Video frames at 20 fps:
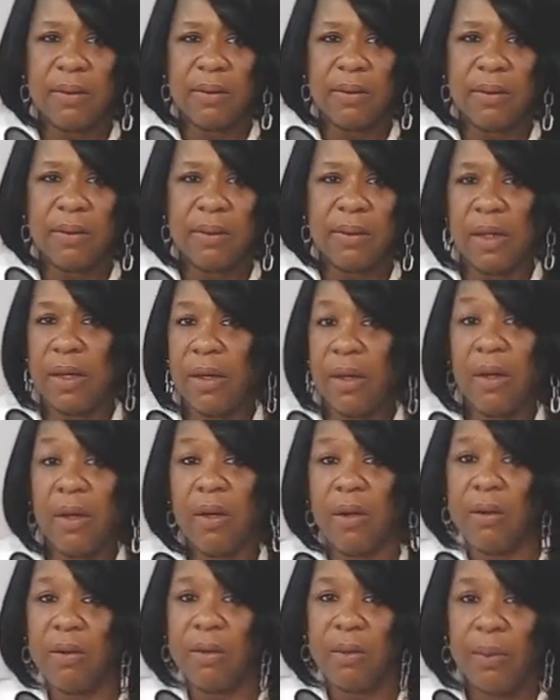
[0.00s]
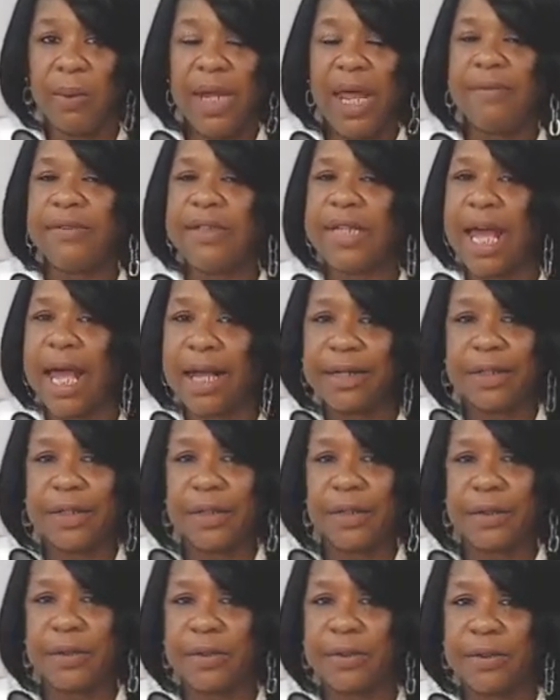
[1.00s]
No, we have
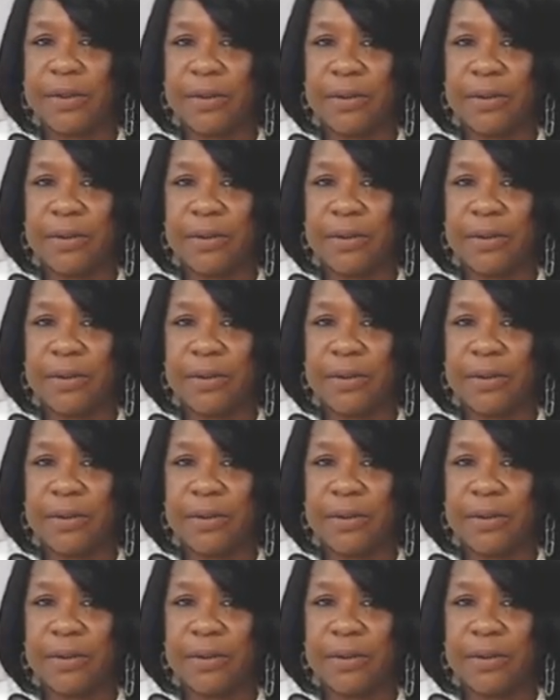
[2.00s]
doctors.